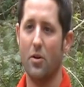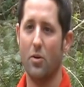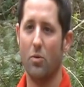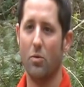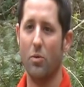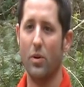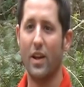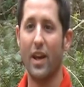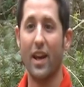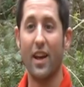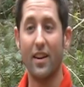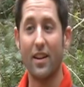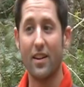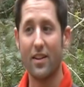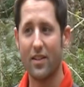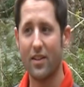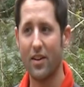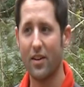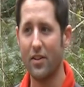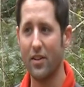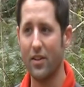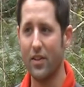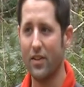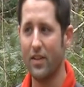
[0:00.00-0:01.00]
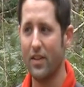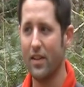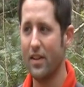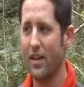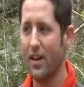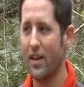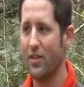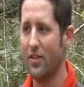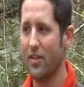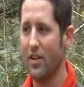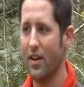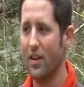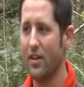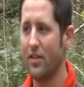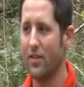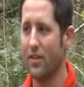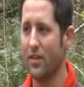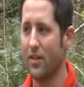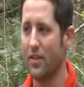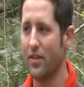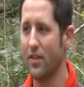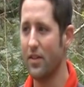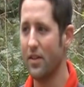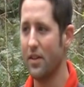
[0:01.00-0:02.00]
we can't necessarily see
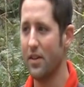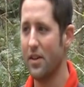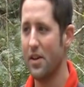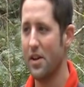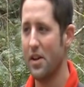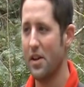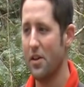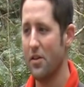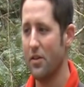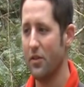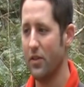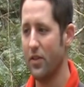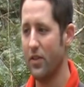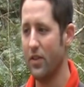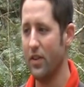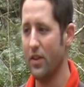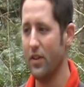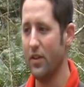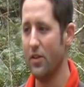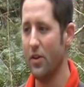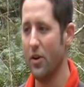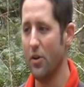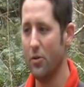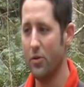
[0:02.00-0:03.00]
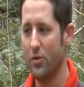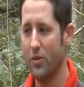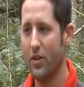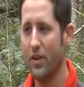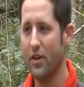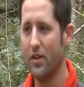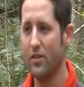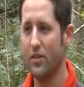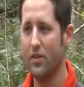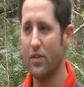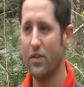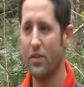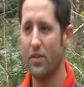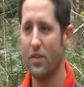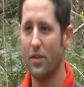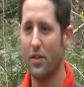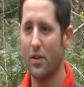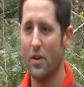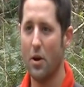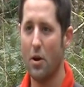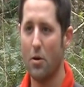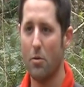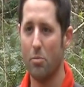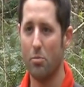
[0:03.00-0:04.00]
those changes,
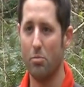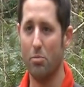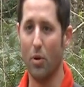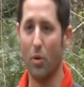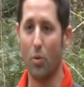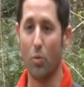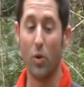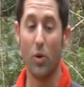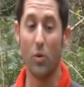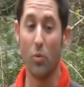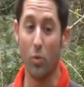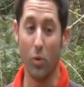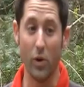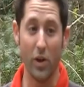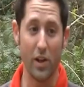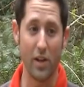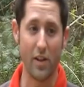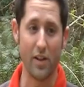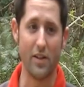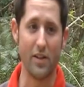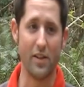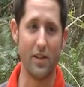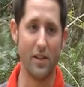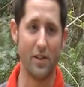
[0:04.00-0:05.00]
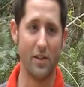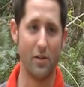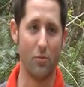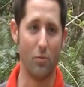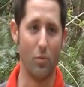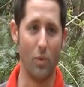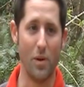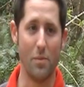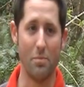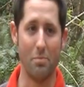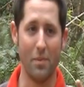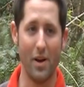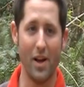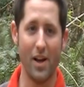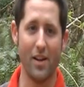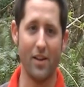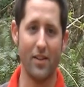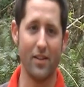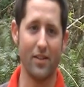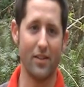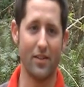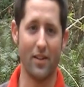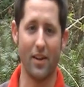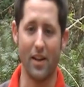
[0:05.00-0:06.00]
but we will, we
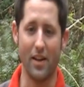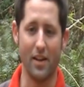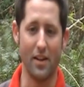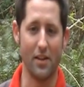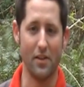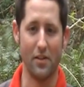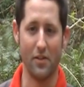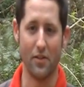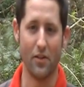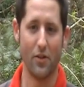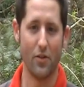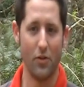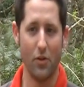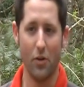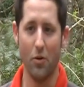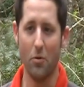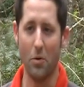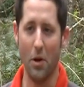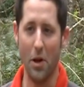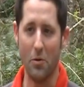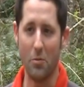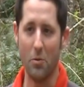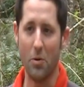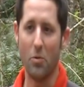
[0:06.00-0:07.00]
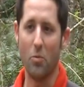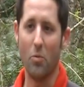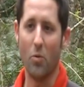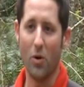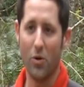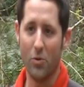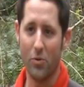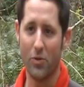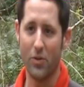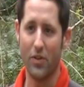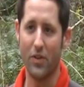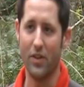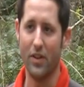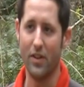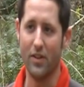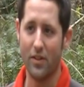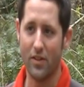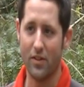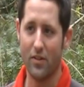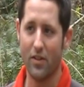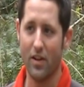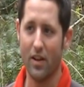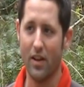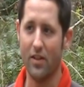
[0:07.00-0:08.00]
must. Like, there's no way we won't see the
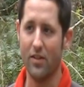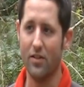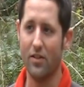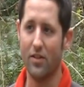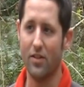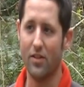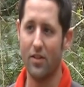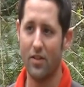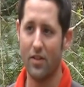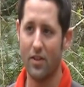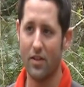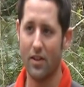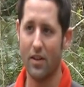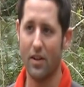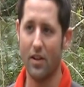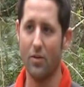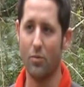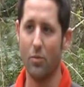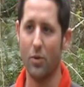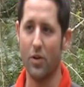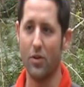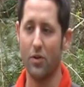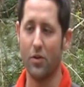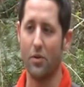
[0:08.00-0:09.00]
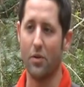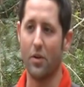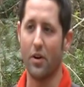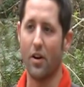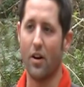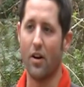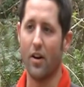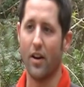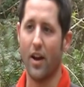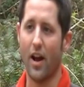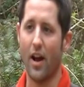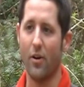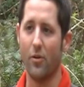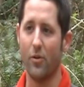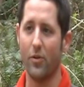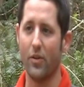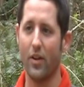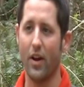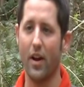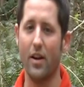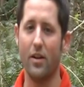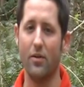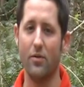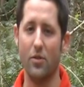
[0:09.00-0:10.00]
changes in what's going on
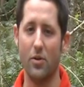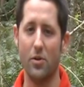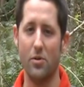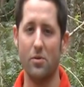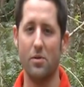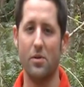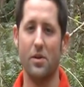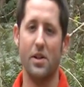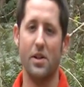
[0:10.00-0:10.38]
outside of you.